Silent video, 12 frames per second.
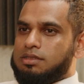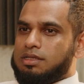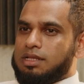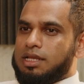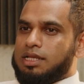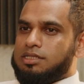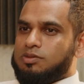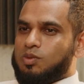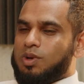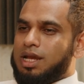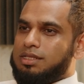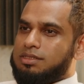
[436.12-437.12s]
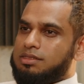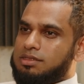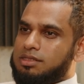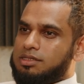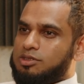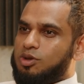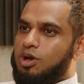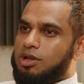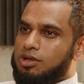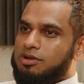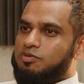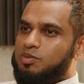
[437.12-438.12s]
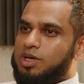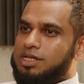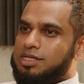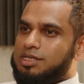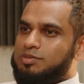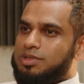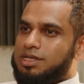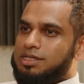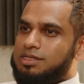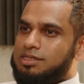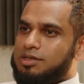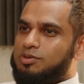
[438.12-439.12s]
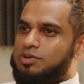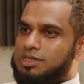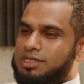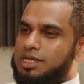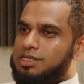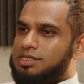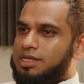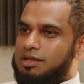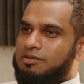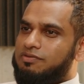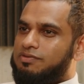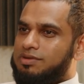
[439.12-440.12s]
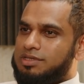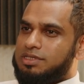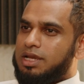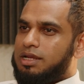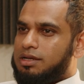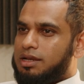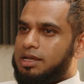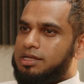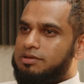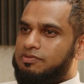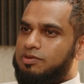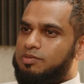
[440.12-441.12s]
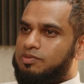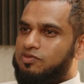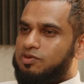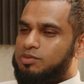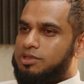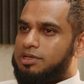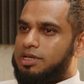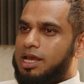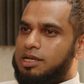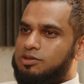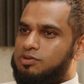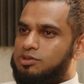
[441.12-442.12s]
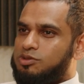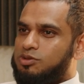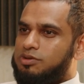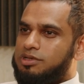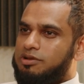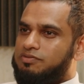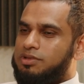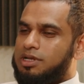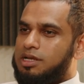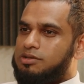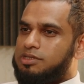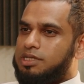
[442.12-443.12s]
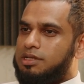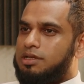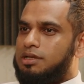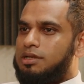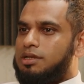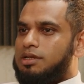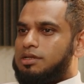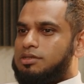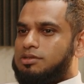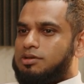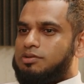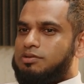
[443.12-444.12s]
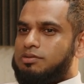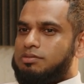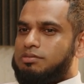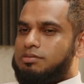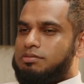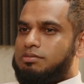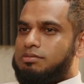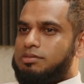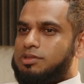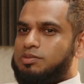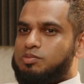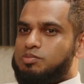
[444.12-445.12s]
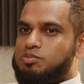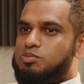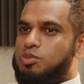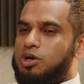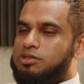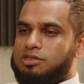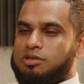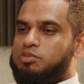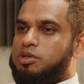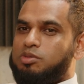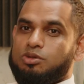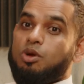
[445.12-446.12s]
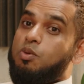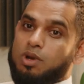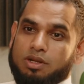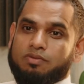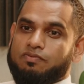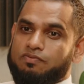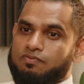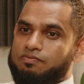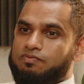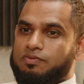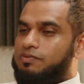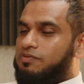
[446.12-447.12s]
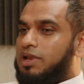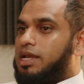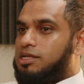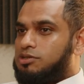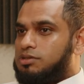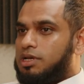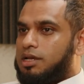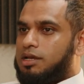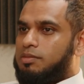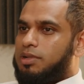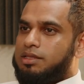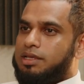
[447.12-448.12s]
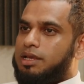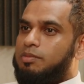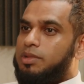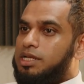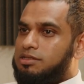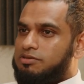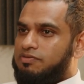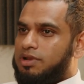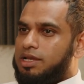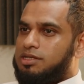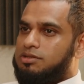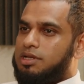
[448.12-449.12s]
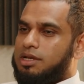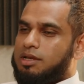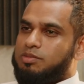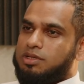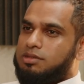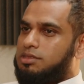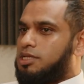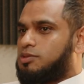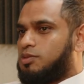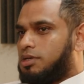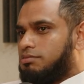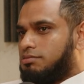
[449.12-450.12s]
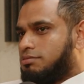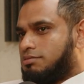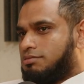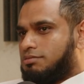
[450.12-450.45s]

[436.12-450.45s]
Sylhet, whilst it's got a lot of money, but it always gets kind of sidelined from, from the actual story of the country. So most of the people don't want to f- fly into Dhaka, but they are made to fly into Dhaka because that's what